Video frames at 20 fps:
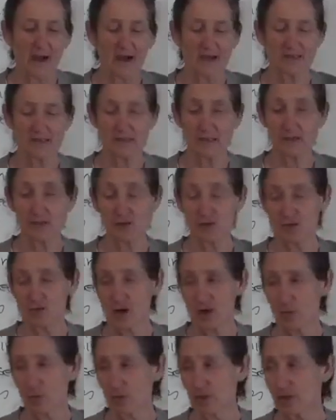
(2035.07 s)
I said, it's all
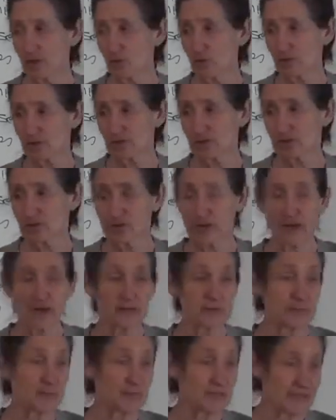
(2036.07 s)
right, William, we'll do
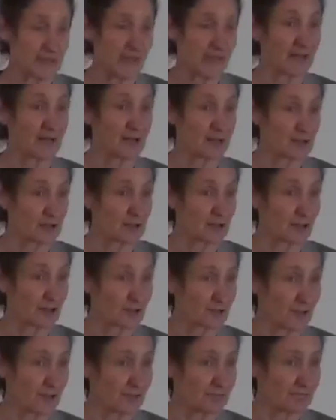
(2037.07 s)
grated potato
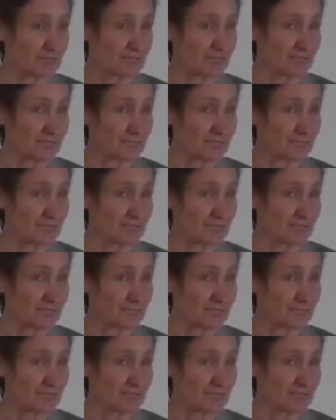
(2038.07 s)
surgery.